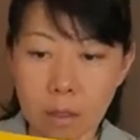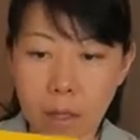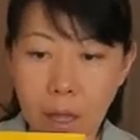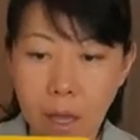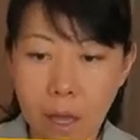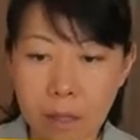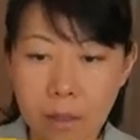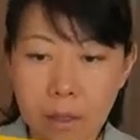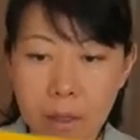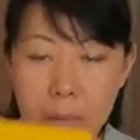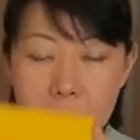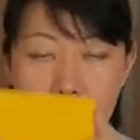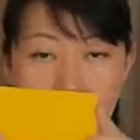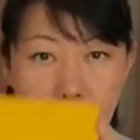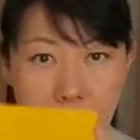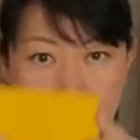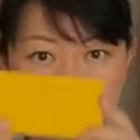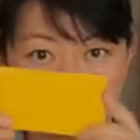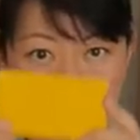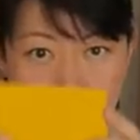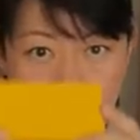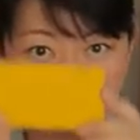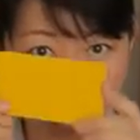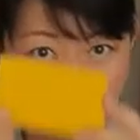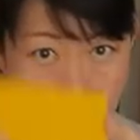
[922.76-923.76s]
either a
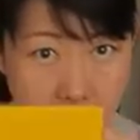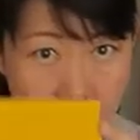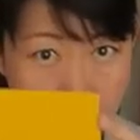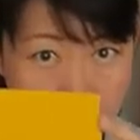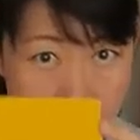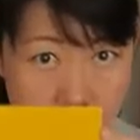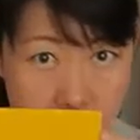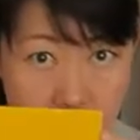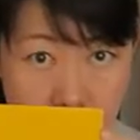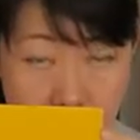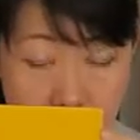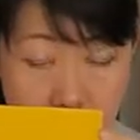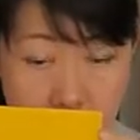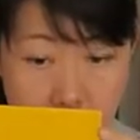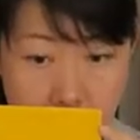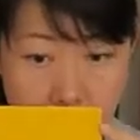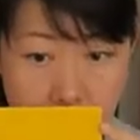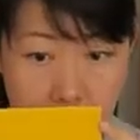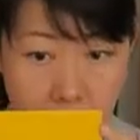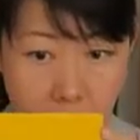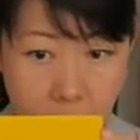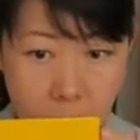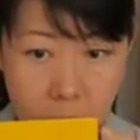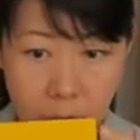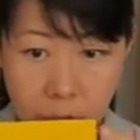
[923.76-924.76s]
plastic sheet,
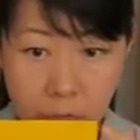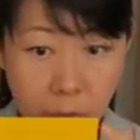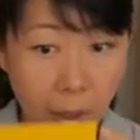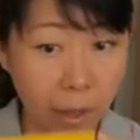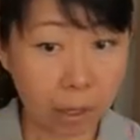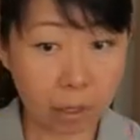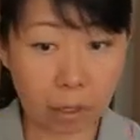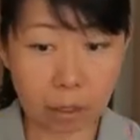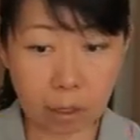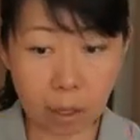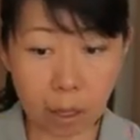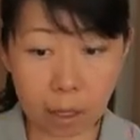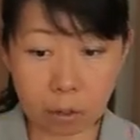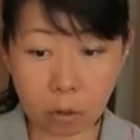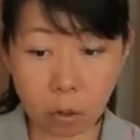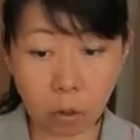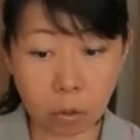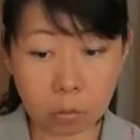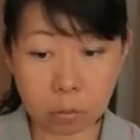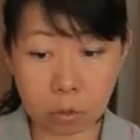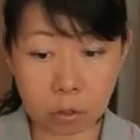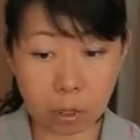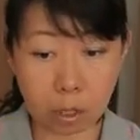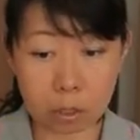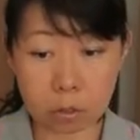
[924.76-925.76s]
and in fact at
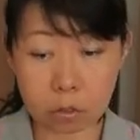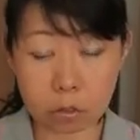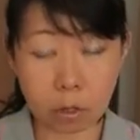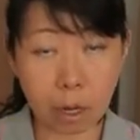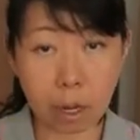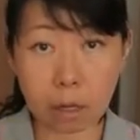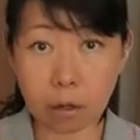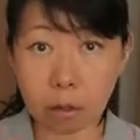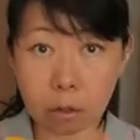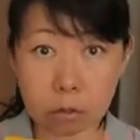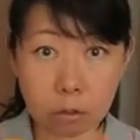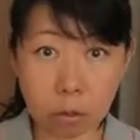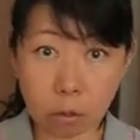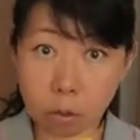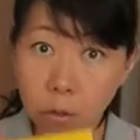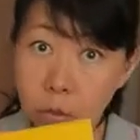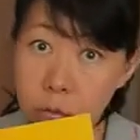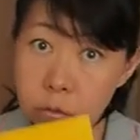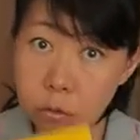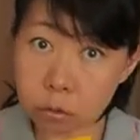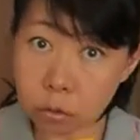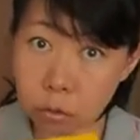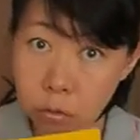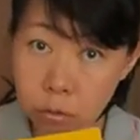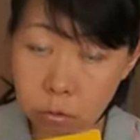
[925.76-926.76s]
home you can try it on your
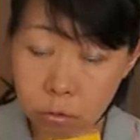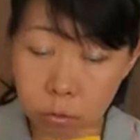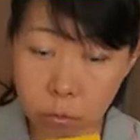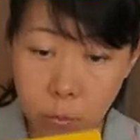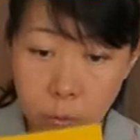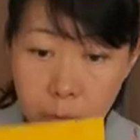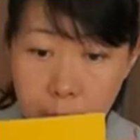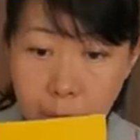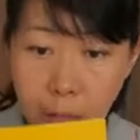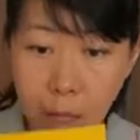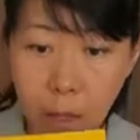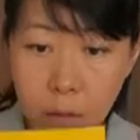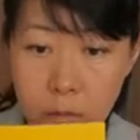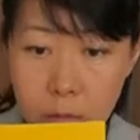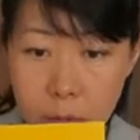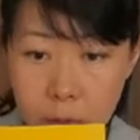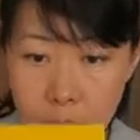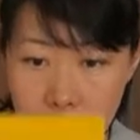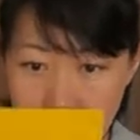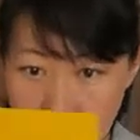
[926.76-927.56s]
own too. Without